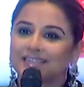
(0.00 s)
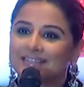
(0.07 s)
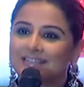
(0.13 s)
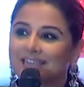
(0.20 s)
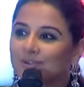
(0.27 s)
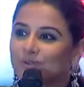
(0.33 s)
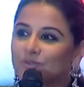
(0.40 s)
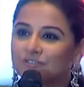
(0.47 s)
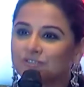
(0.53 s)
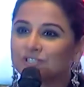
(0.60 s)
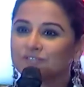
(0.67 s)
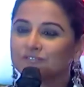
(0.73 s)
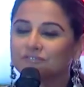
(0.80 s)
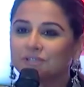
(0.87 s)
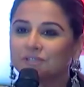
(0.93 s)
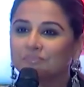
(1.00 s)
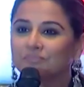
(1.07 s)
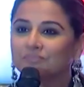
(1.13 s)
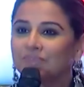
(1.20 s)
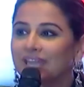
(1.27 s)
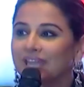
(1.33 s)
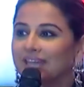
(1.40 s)
Telugu feature film.
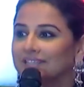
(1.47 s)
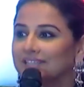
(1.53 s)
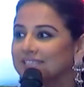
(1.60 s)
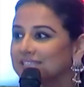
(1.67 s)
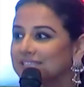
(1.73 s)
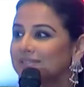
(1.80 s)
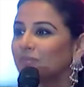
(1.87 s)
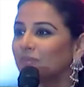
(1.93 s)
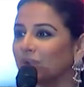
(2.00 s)
And this is a